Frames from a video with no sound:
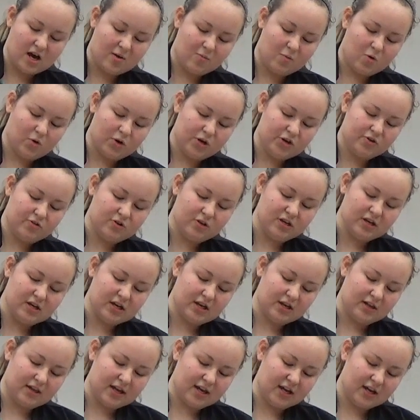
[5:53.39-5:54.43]
Or you can
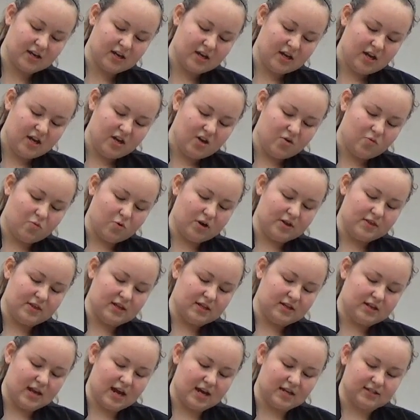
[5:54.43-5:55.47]
get like one
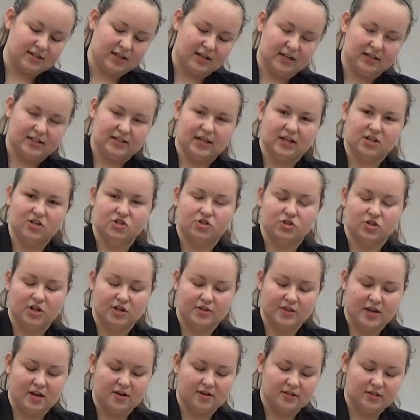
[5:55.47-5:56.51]
that has like a texture
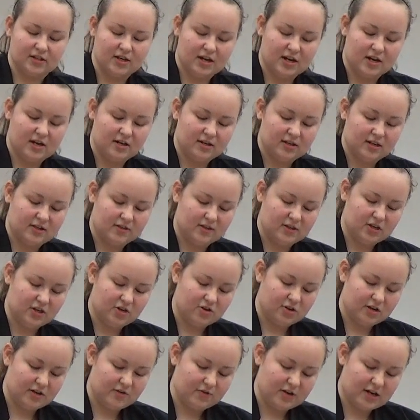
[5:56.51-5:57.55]
on the outside, and then you
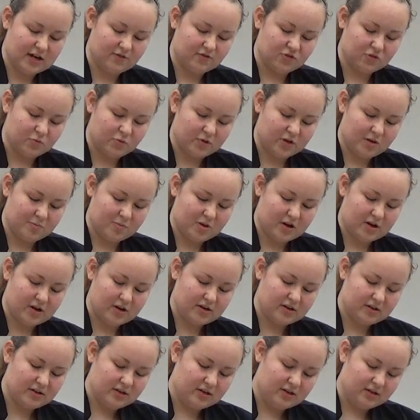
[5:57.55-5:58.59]
don't even have to worry about
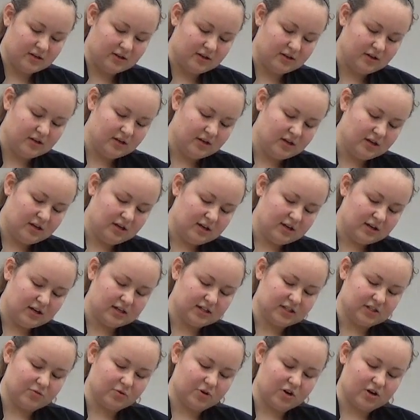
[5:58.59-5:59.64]
it
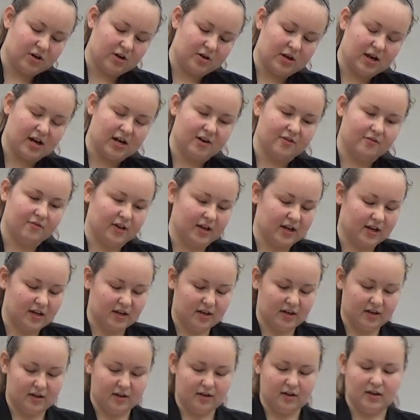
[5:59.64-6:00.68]
because it would already kind of like
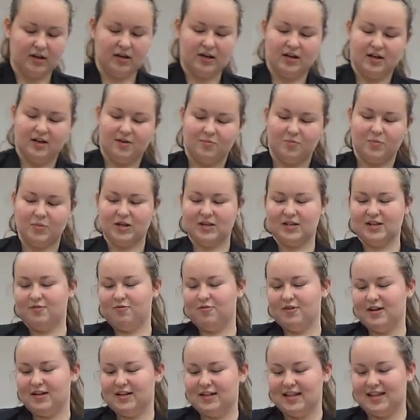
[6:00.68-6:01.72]
be
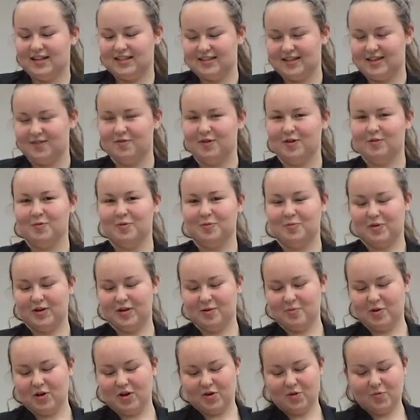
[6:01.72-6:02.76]
different, and that's not a very pretty
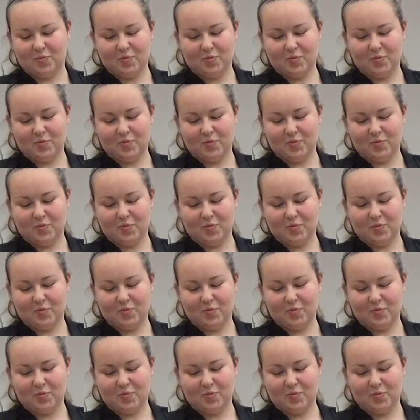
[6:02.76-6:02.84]
bow.